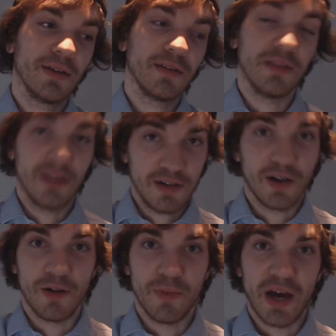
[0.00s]
did
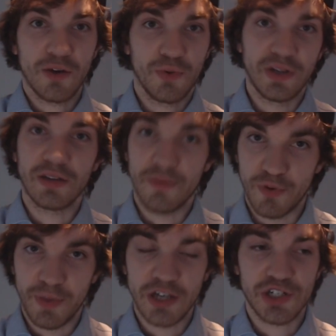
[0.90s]
call back with that
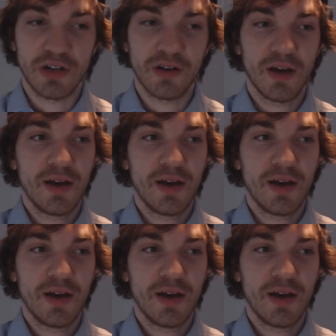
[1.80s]
information,